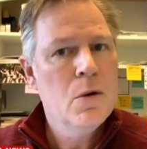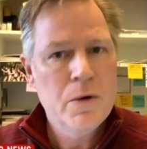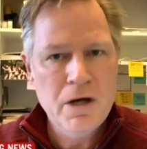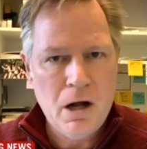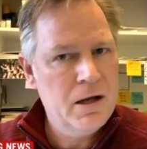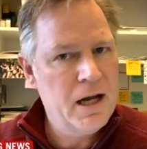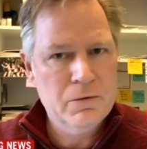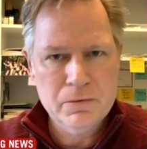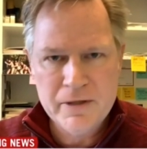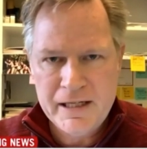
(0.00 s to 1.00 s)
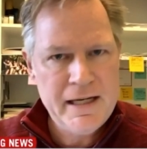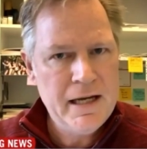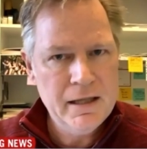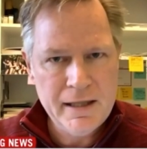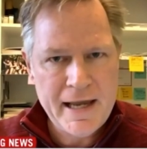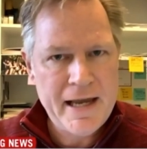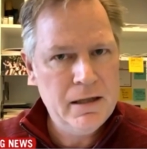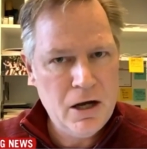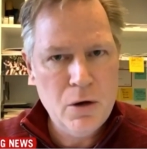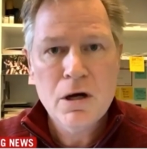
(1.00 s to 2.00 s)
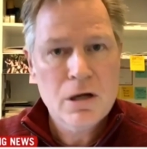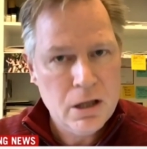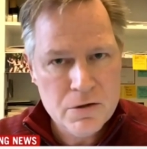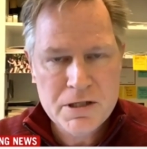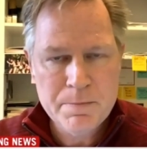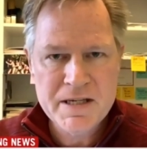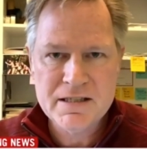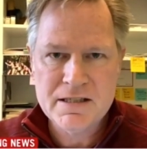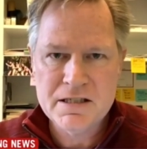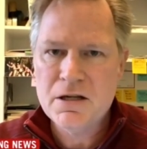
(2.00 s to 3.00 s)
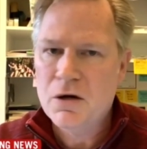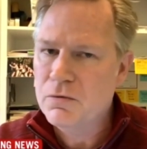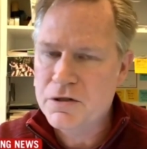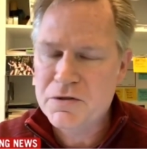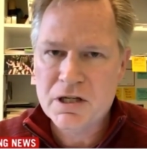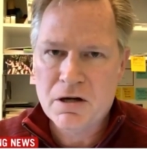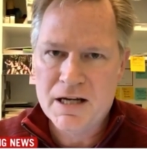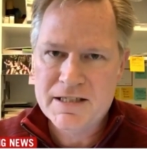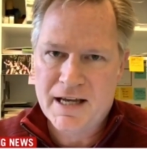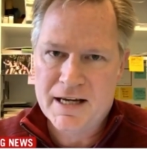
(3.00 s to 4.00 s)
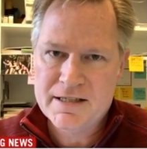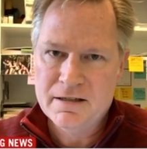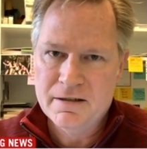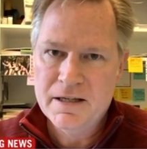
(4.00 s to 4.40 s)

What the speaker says: We all got to really lay low, close the businesses, reduce the contacts.